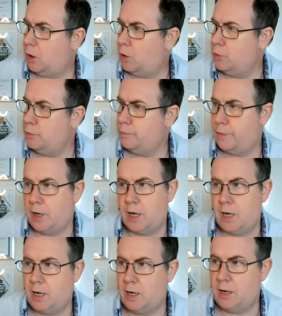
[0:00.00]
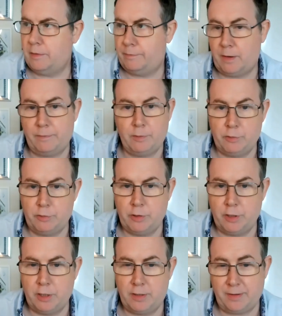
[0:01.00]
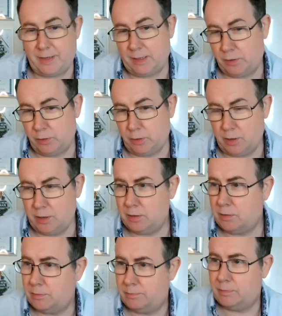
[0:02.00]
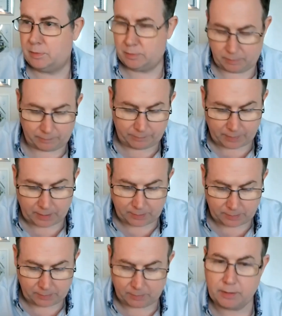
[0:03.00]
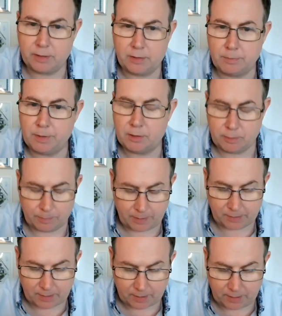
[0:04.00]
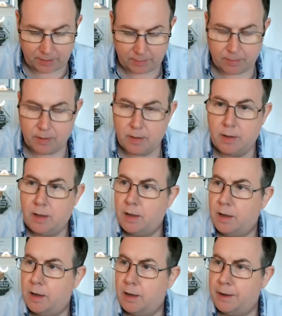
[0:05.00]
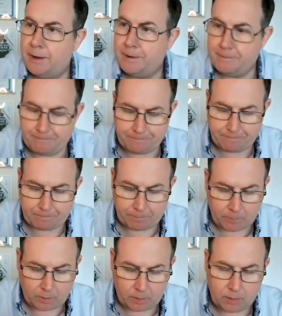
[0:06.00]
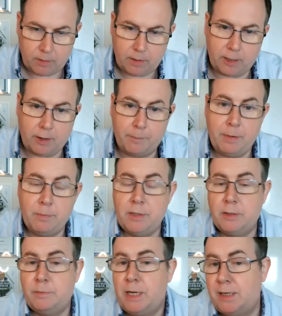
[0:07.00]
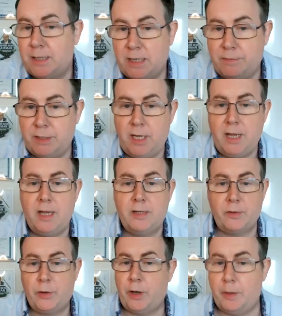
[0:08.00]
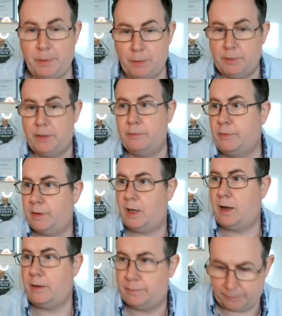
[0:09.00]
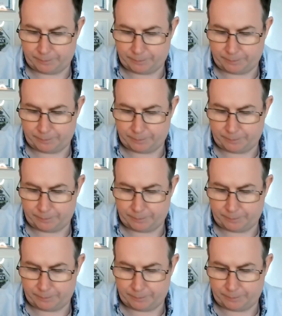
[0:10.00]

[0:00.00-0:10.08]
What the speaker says: over $500,000. In fact, I'll get the amount up exactly. And I've been with them nearly 7 years and thought I'd be with them for life.